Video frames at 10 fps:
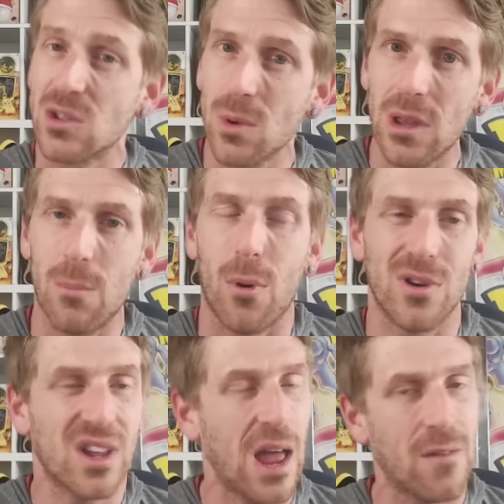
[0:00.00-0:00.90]
it's really
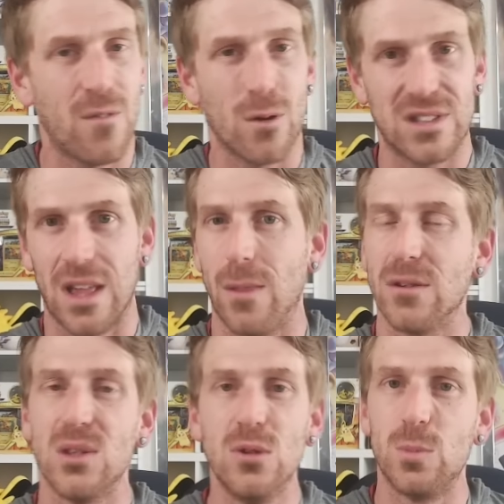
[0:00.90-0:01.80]
important to kind of focus on
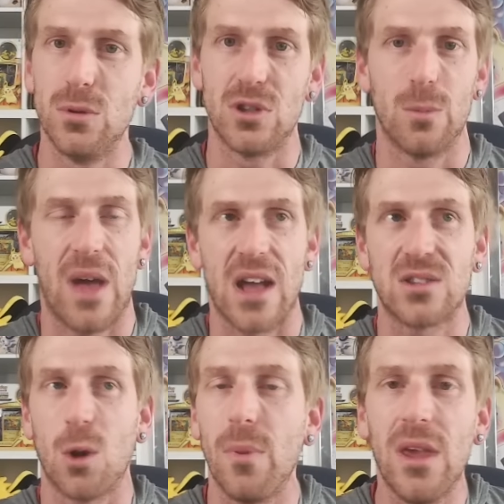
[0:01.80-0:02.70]
those loose booster
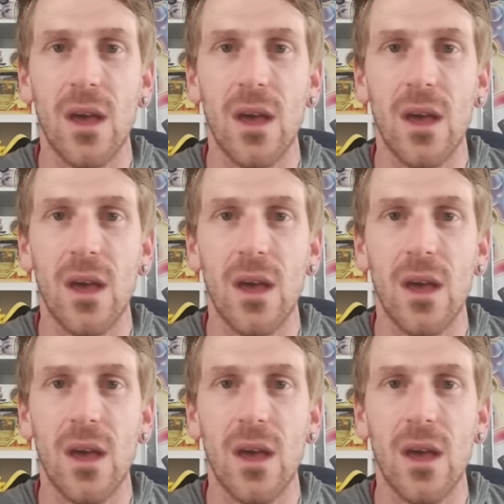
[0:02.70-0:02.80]
packs. Don't be